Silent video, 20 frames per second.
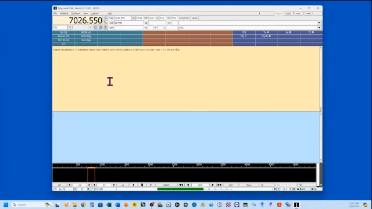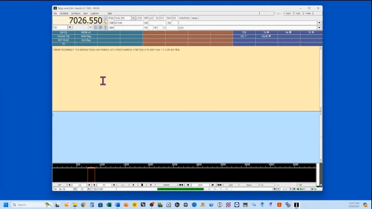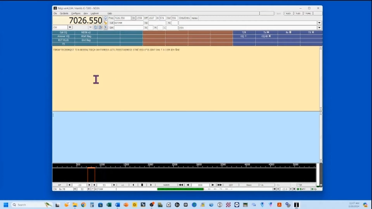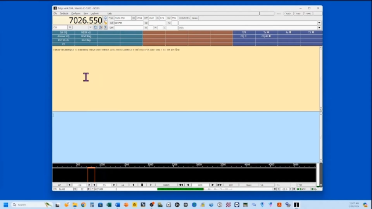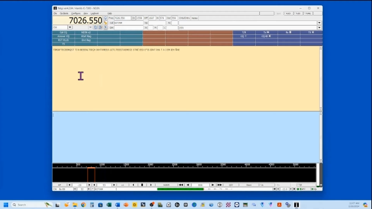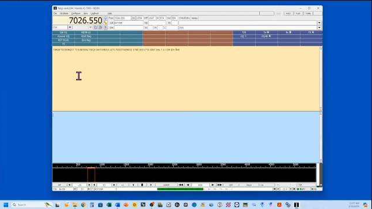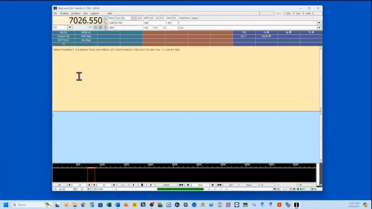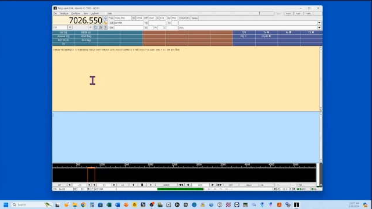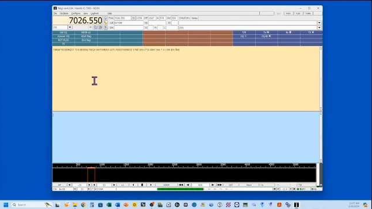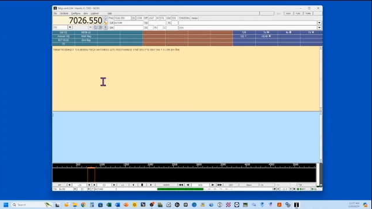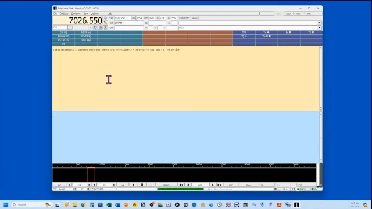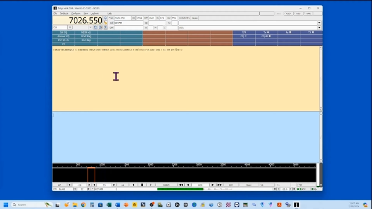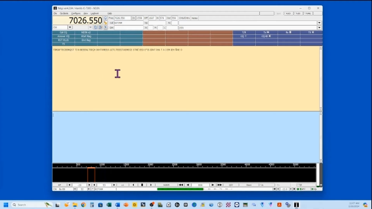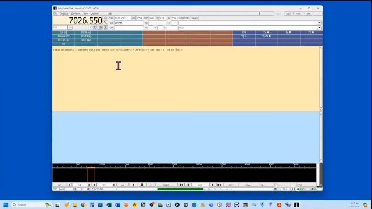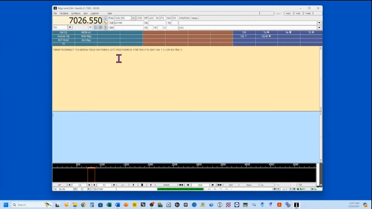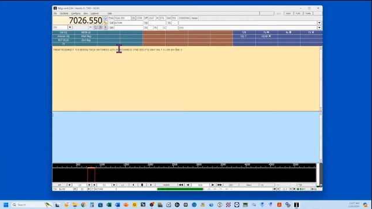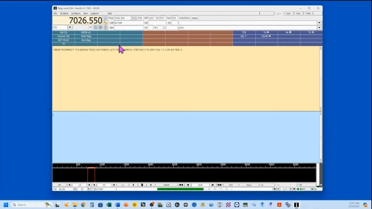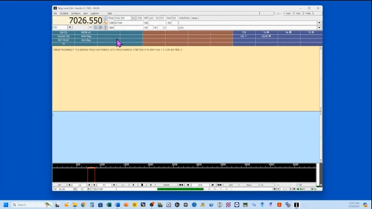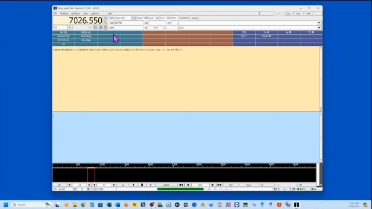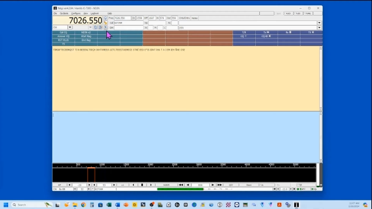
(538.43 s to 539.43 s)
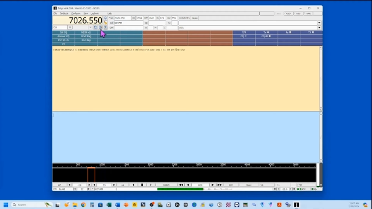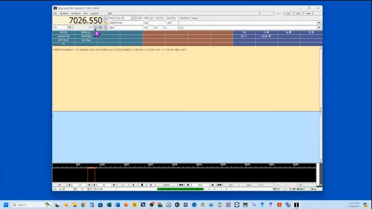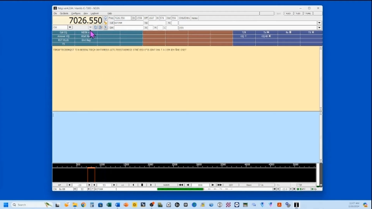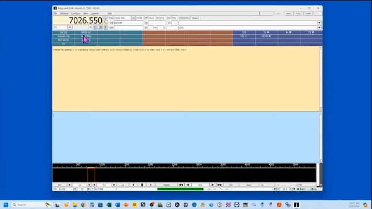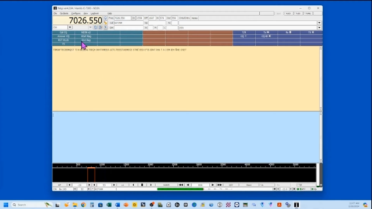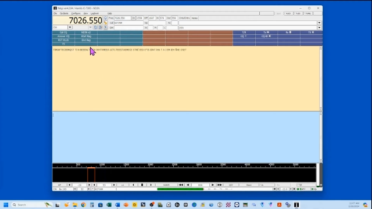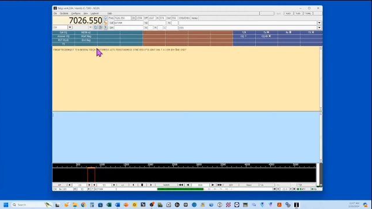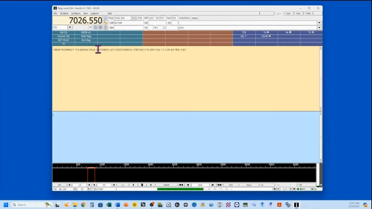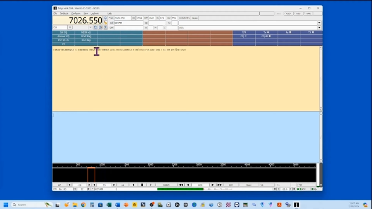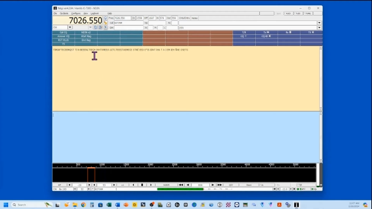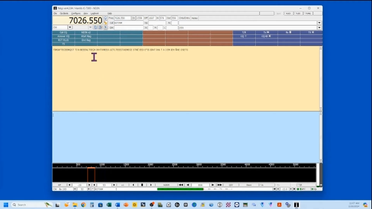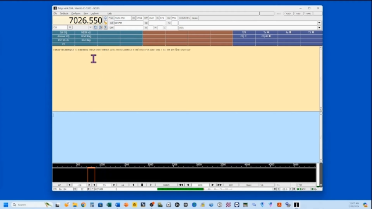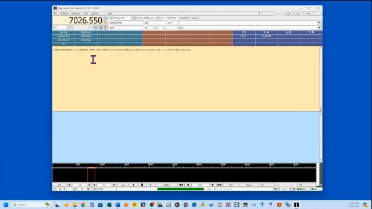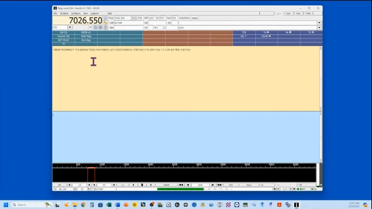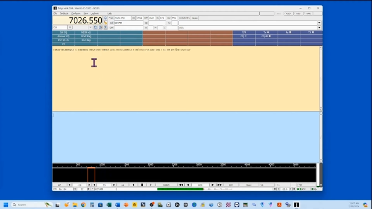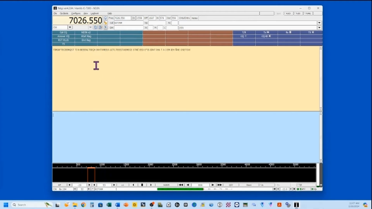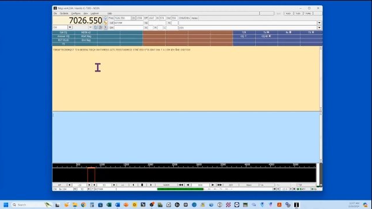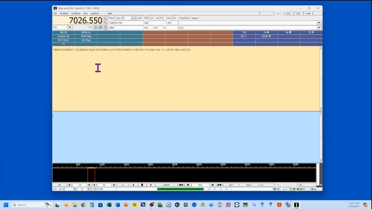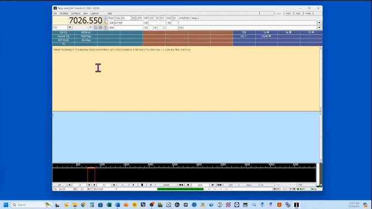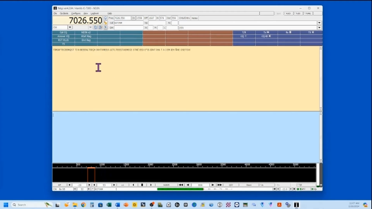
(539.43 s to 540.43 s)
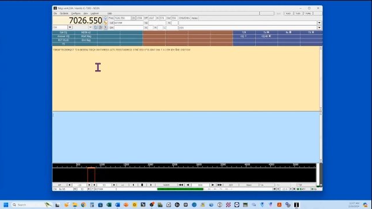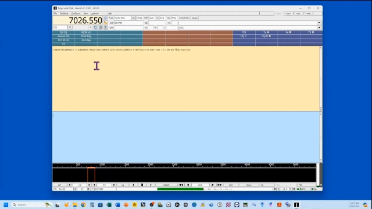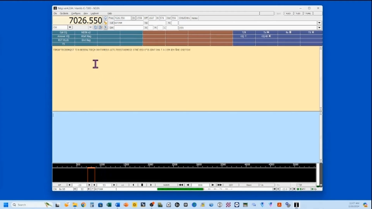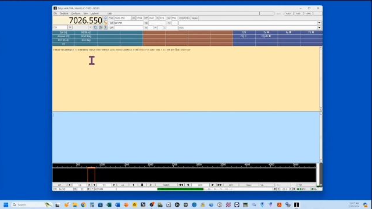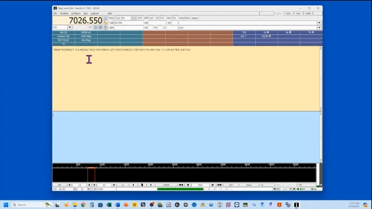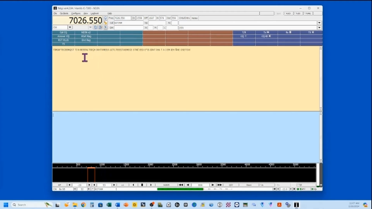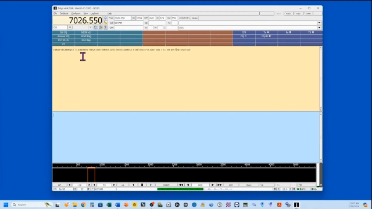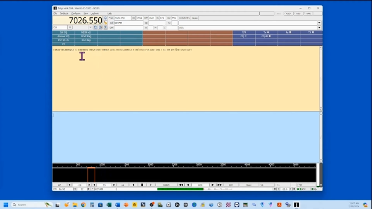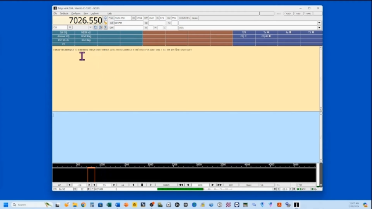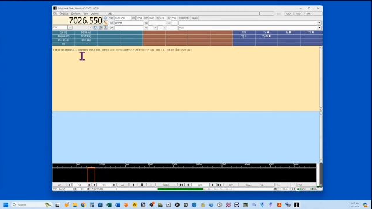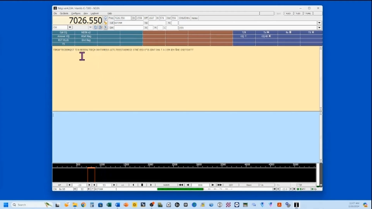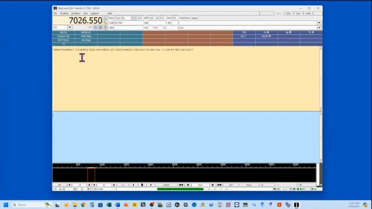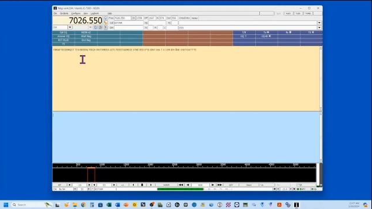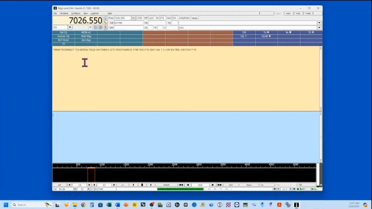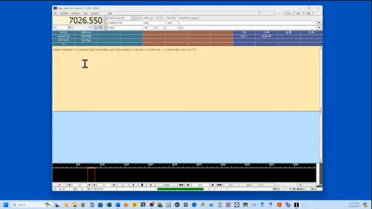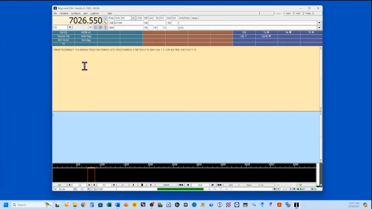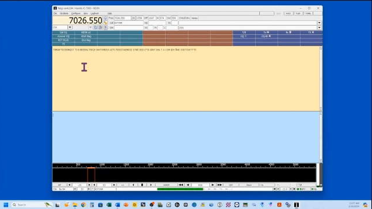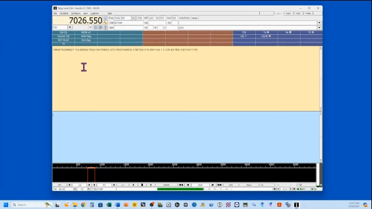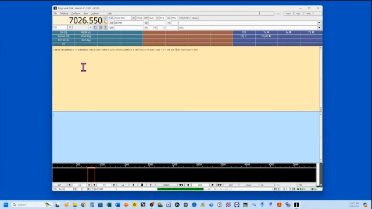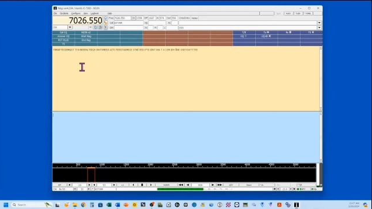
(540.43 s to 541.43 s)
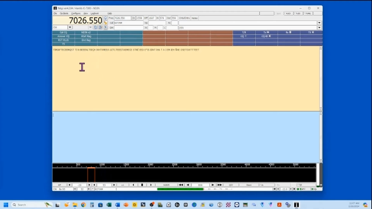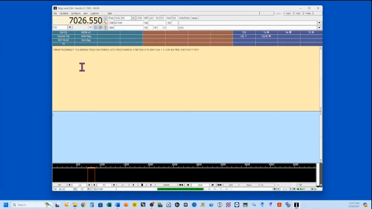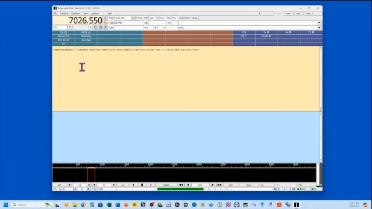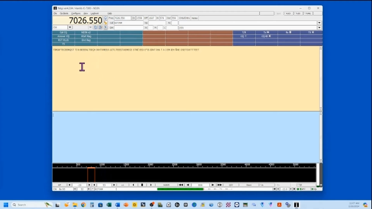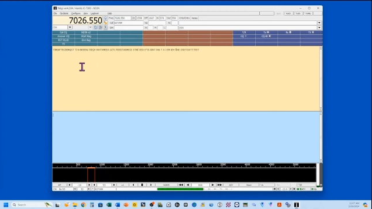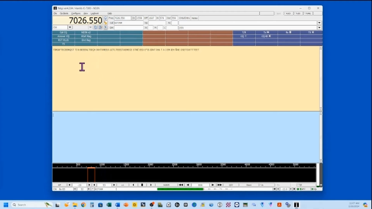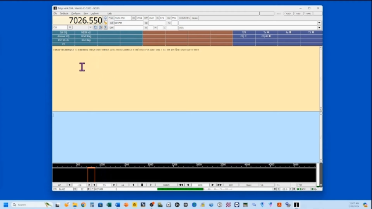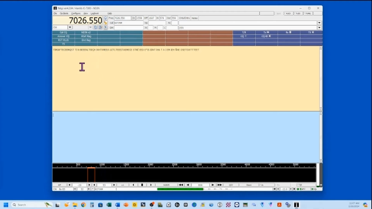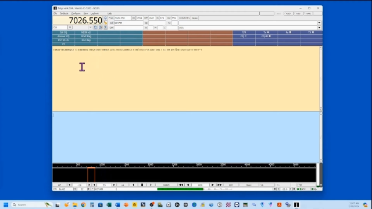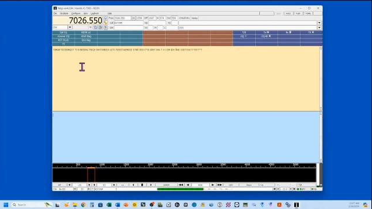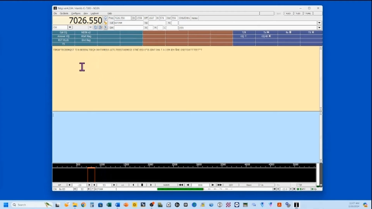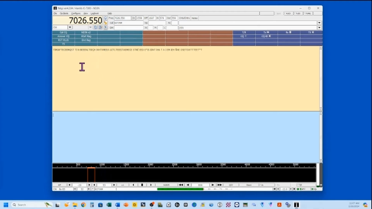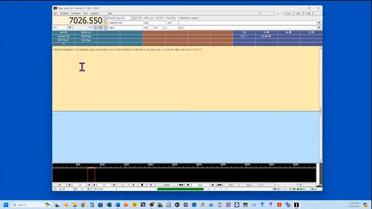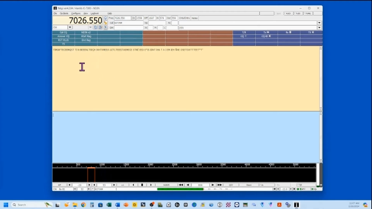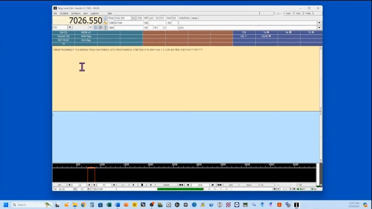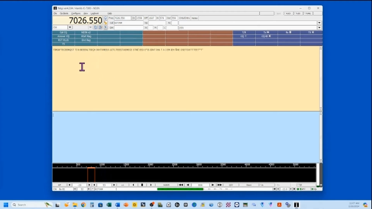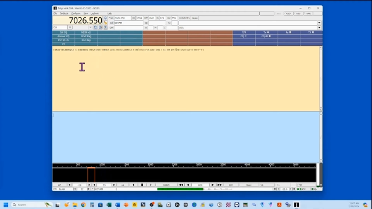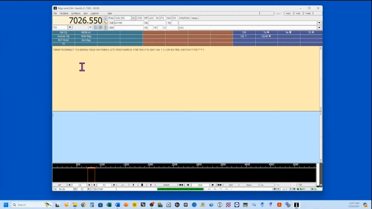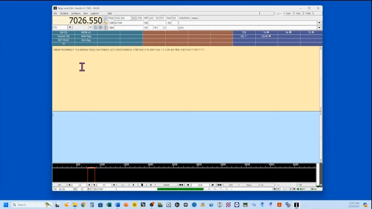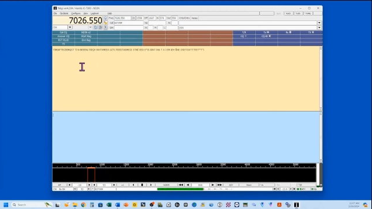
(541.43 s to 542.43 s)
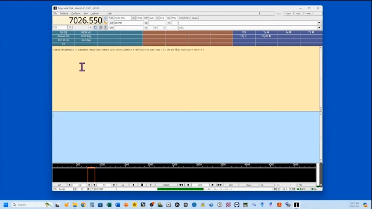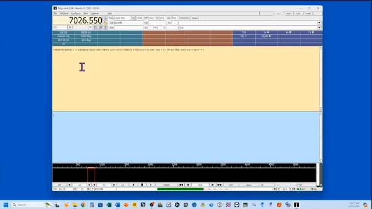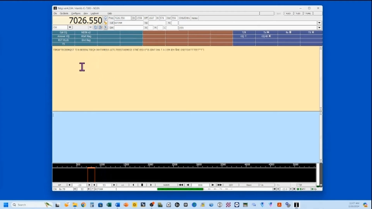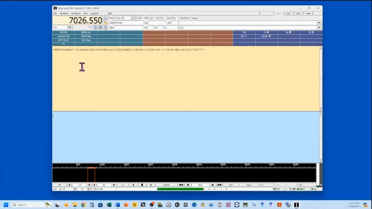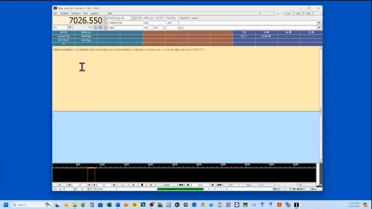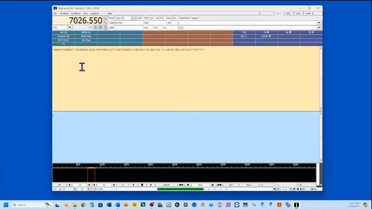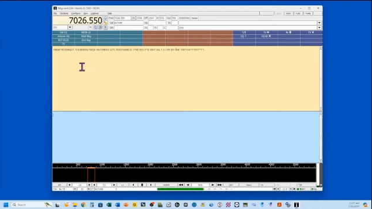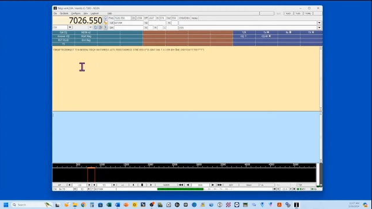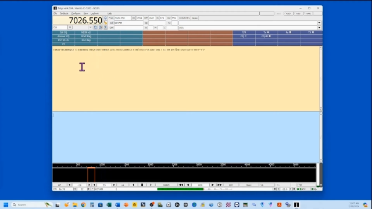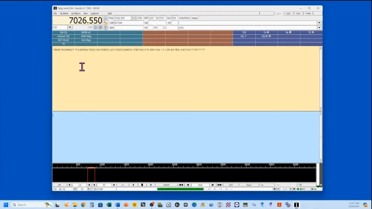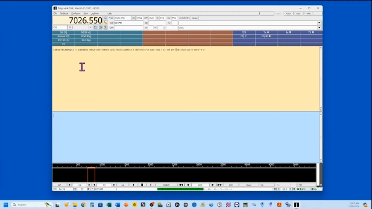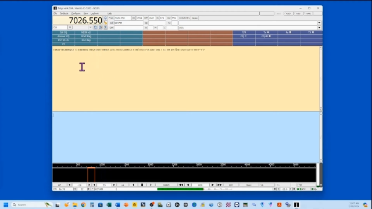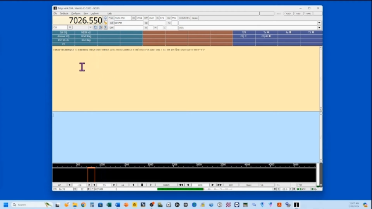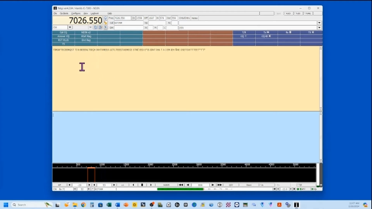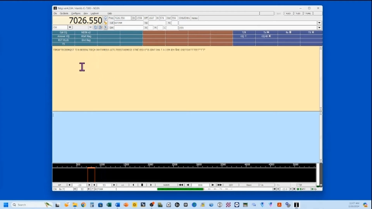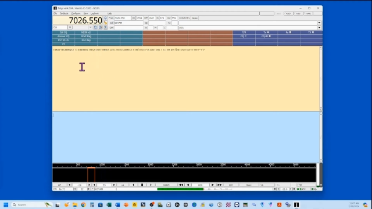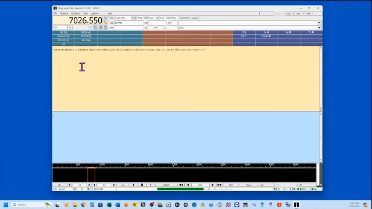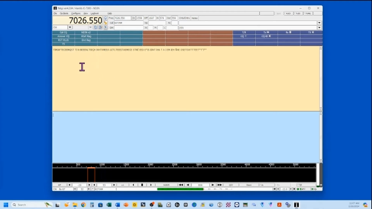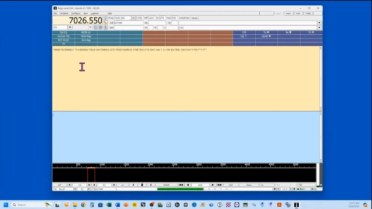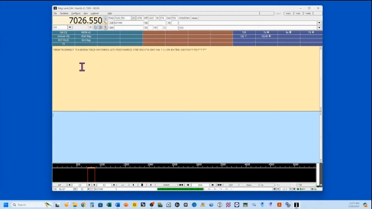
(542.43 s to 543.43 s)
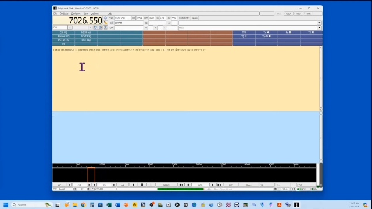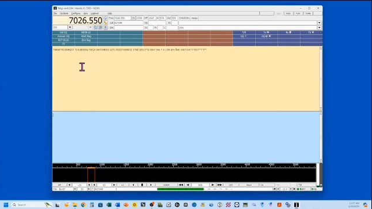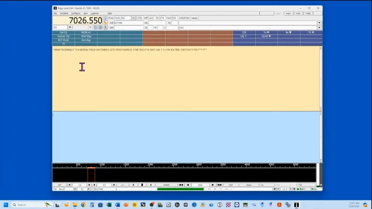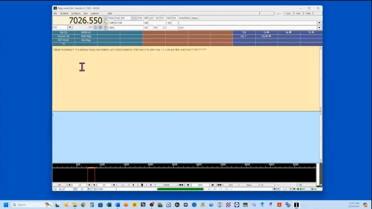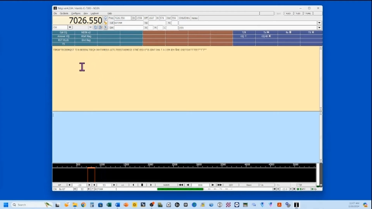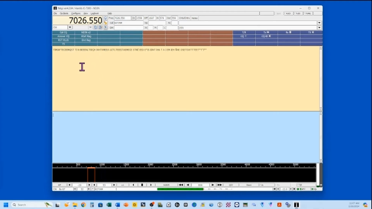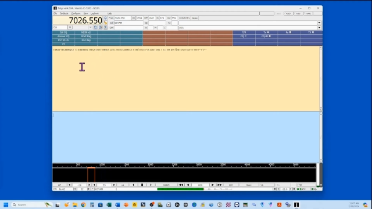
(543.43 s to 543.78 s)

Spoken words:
No face is visible, so there are no lips to read.